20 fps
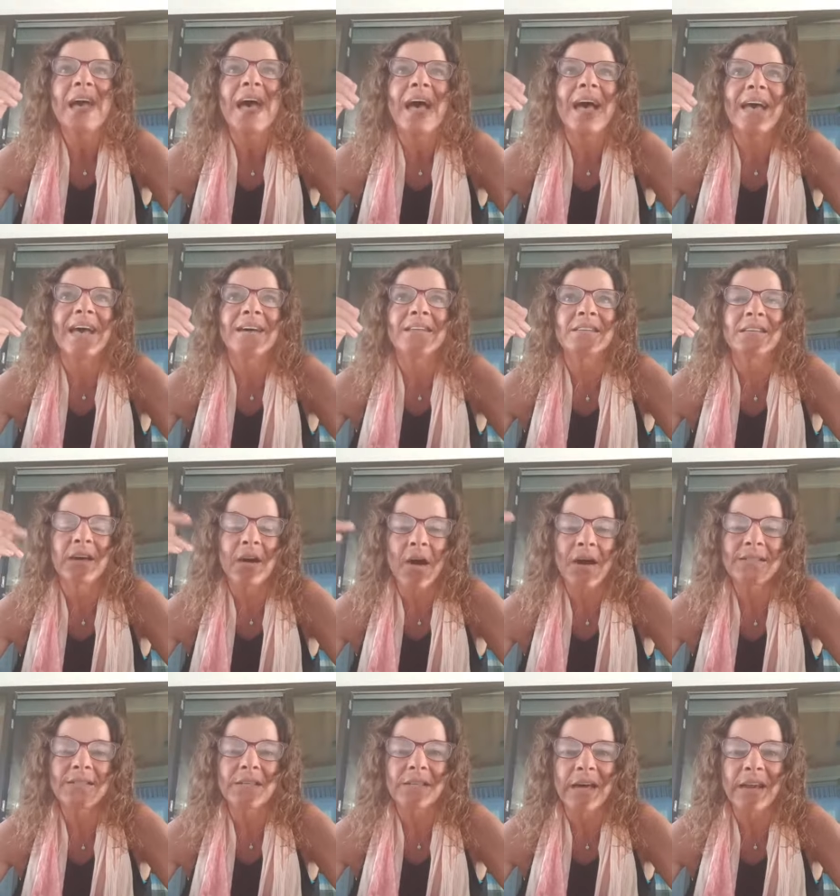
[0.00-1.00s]
and it
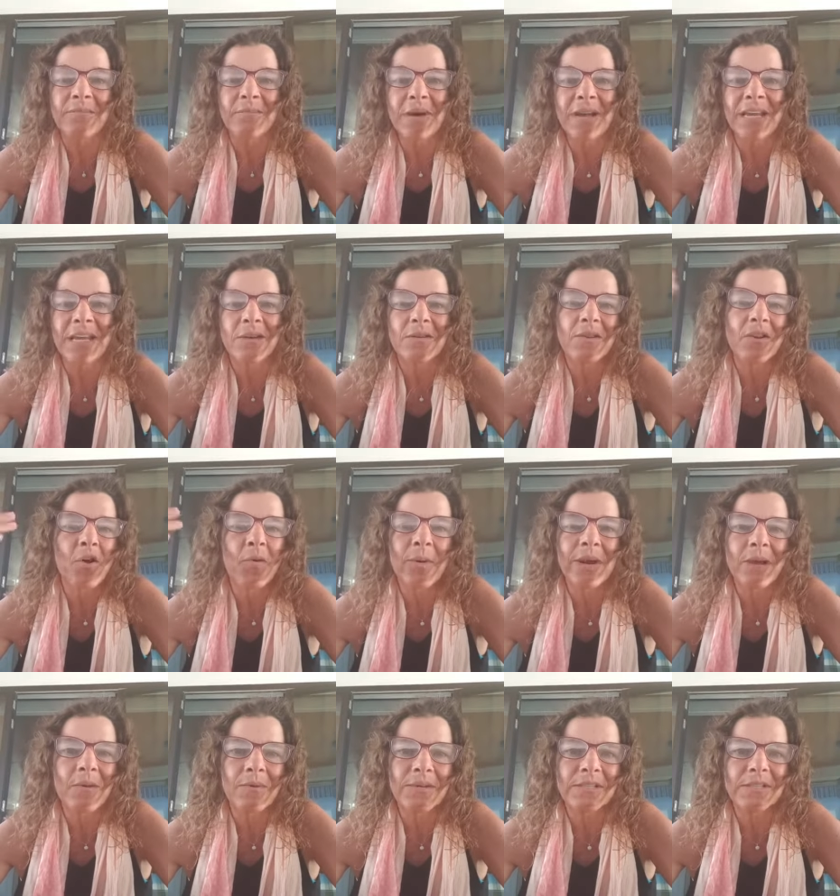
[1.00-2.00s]
costs a lot of money.
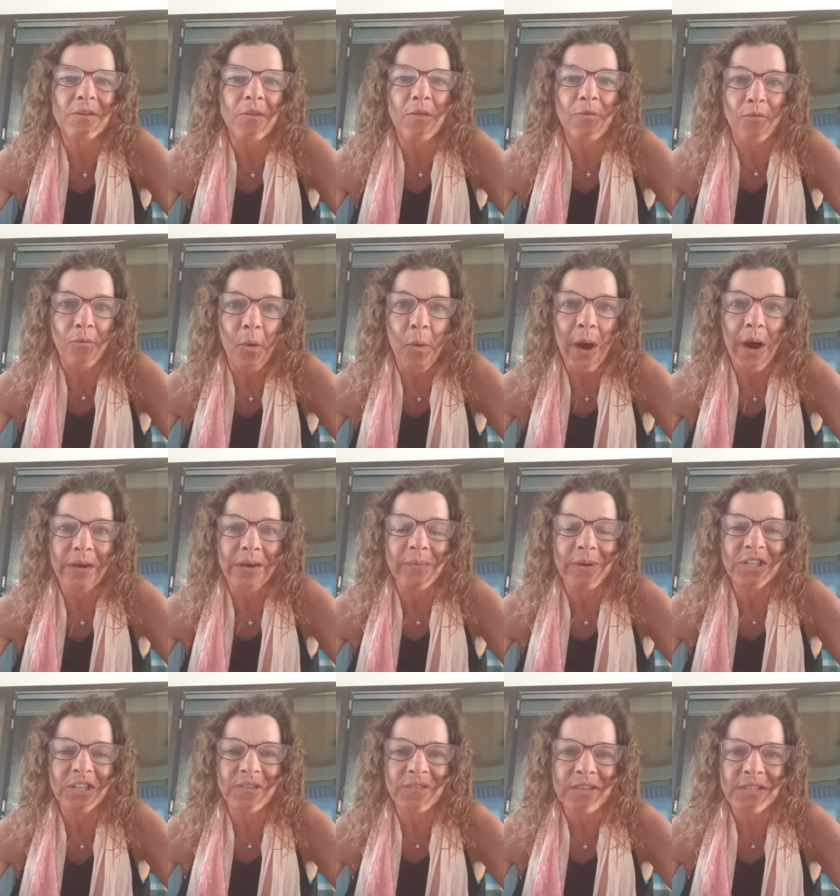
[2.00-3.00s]
Nobody wants to throw out a
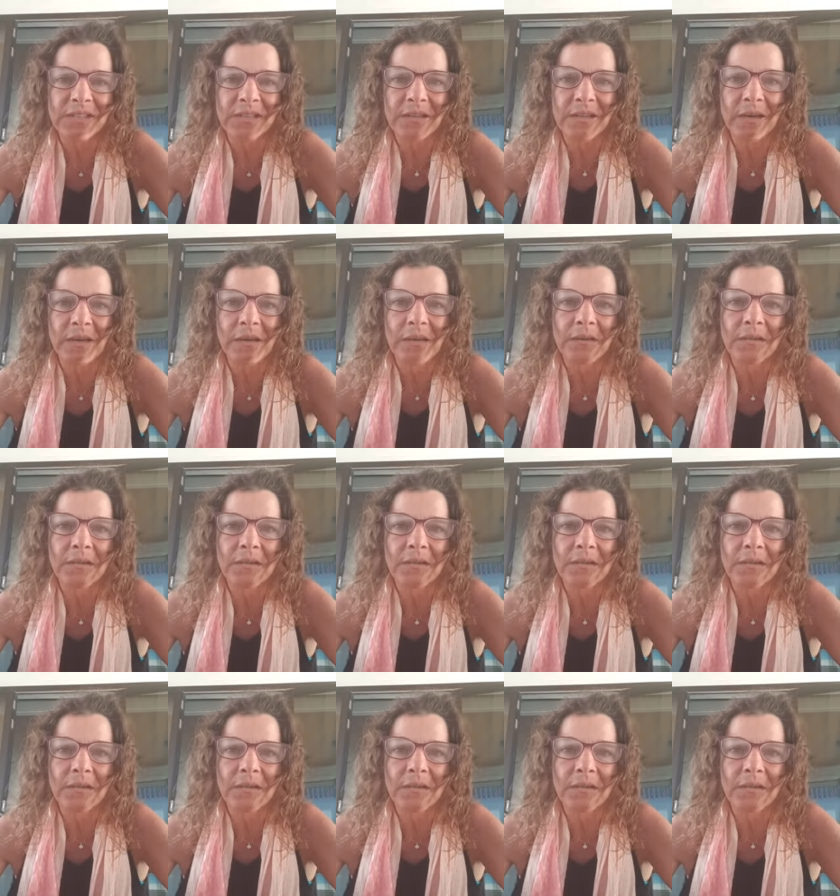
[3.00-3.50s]
bunch of insulin.